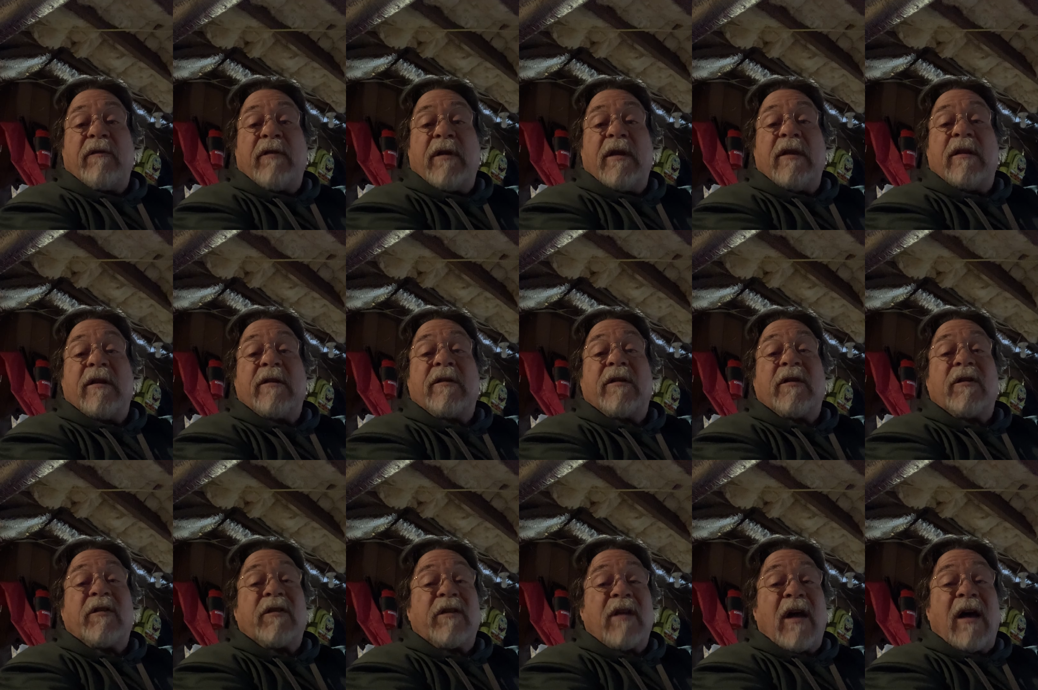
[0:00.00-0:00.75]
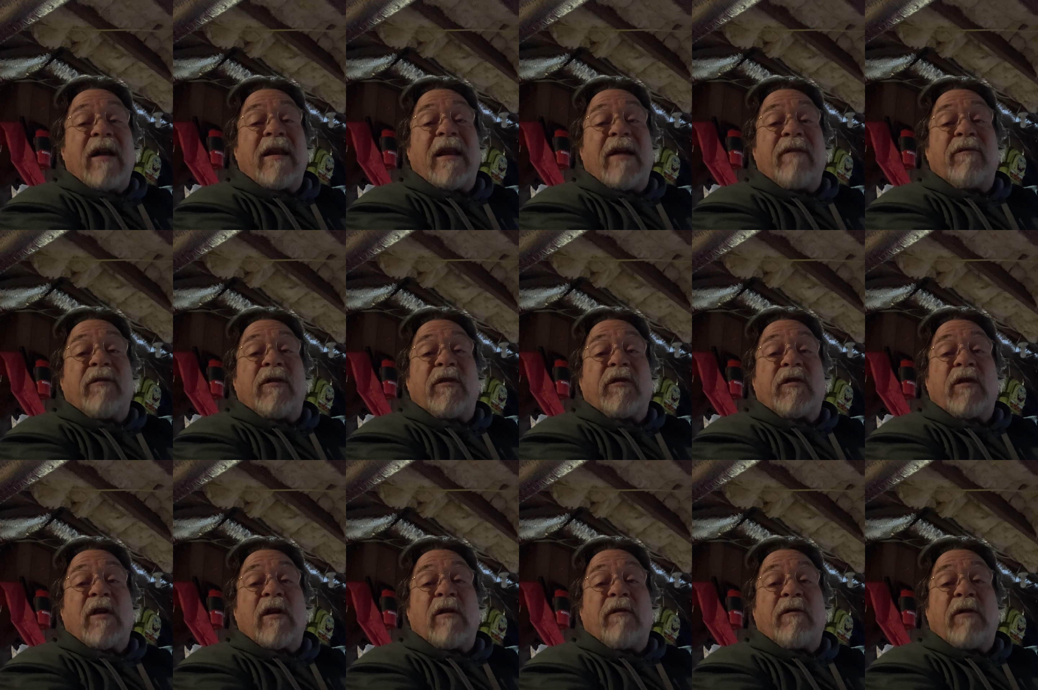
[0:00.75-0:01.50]
He that does not have the
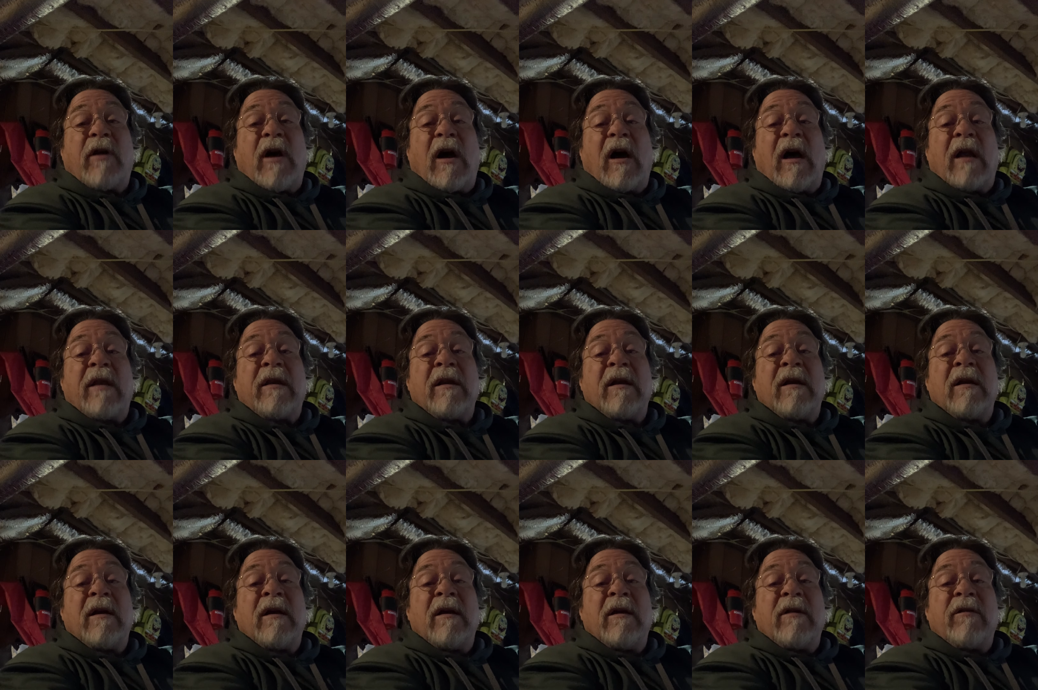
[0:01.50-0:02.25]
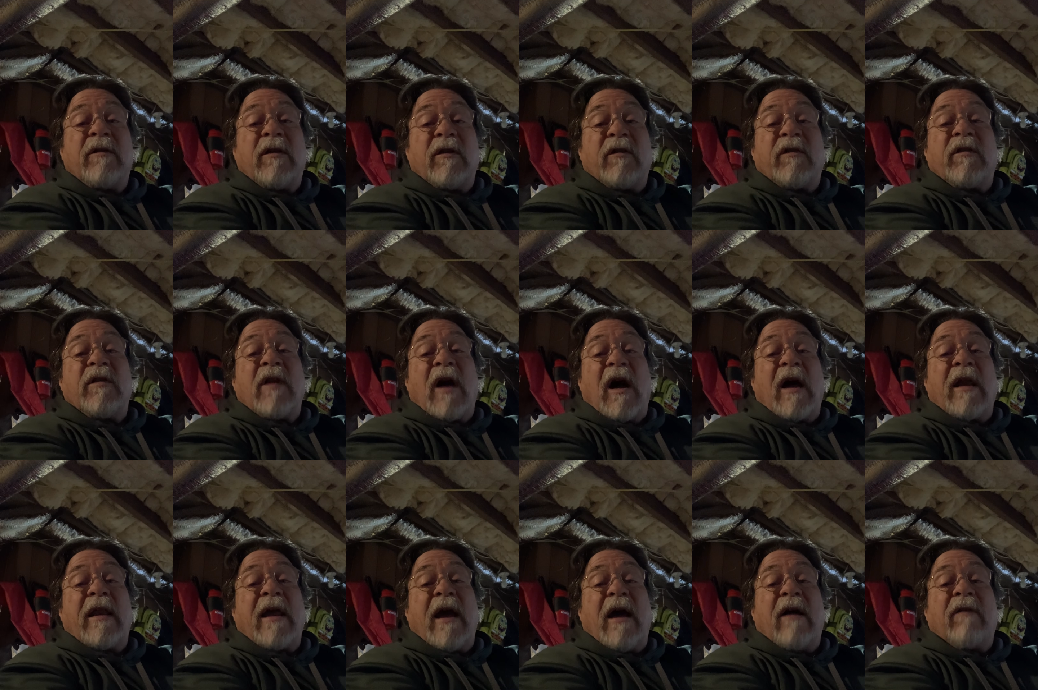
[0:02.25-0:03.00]
Son of God does
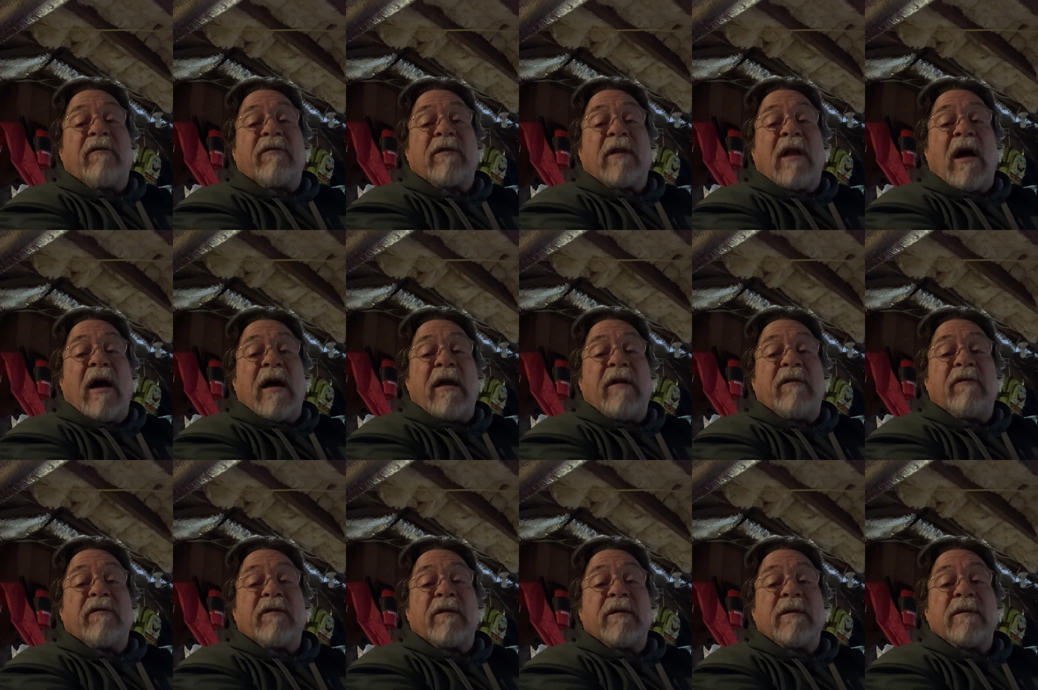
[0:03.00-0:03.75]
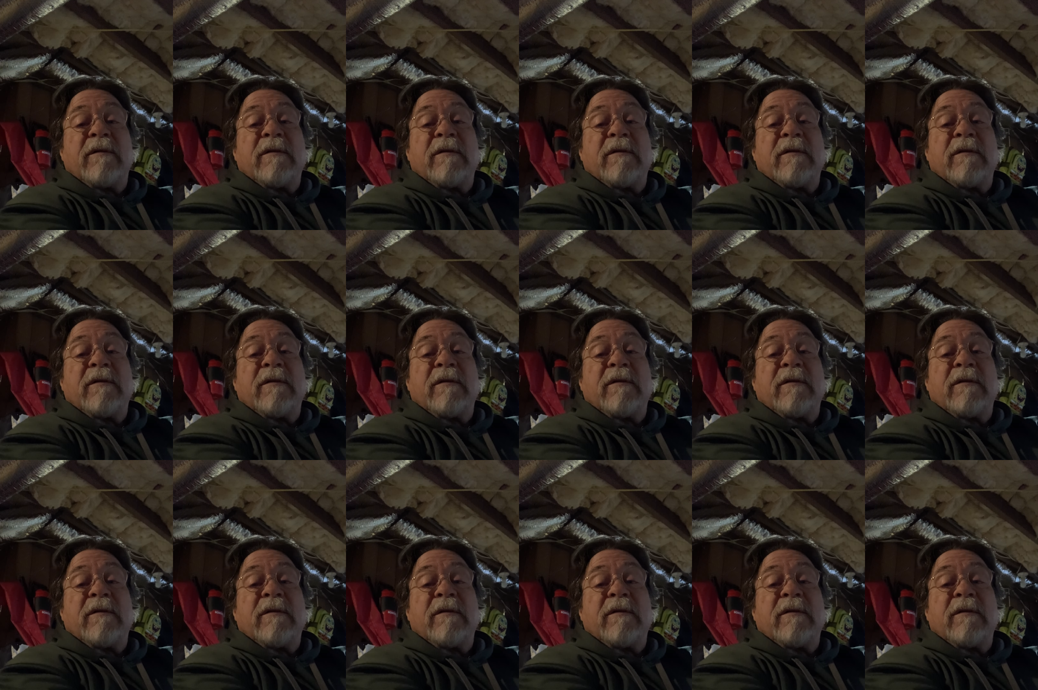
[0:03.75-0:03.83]
not have life.